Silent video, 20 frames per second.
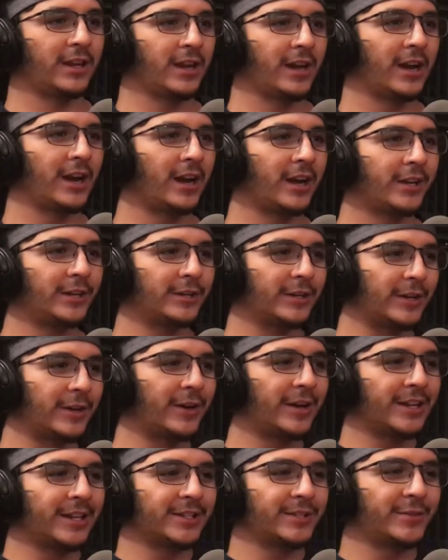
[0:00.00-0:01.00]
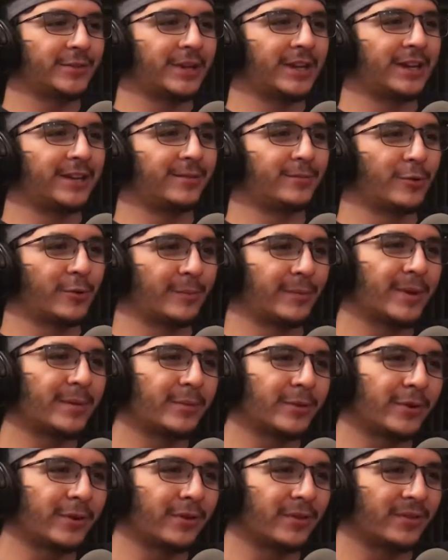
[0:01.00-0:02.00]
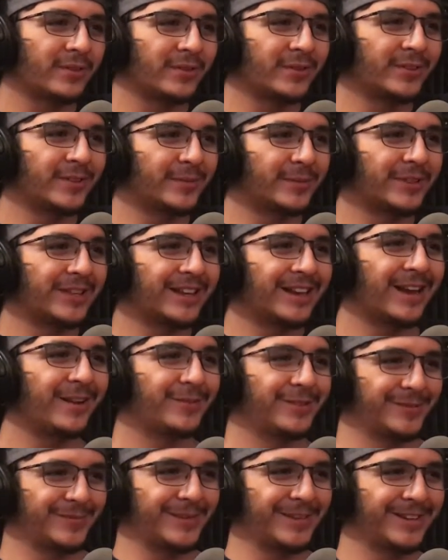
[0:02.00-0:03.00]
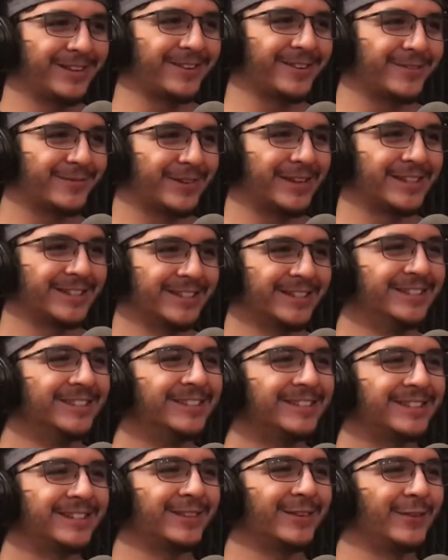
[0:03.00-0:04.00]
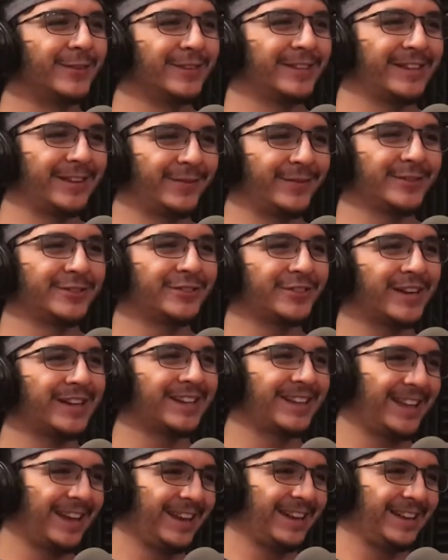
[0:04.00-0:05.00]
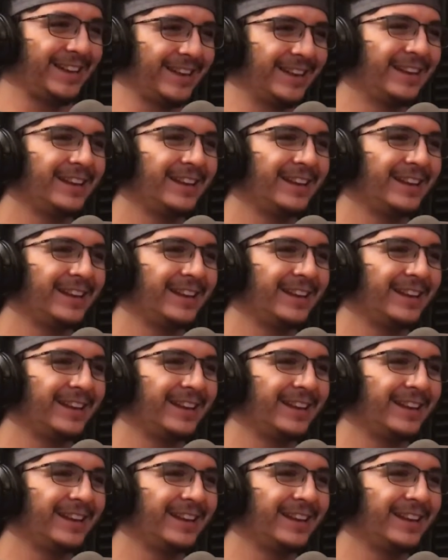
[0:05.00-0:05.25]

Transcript: Yeah, I don't know. I guess you would hire more people to go through it. But then how much money are you wasting to only even try to get it?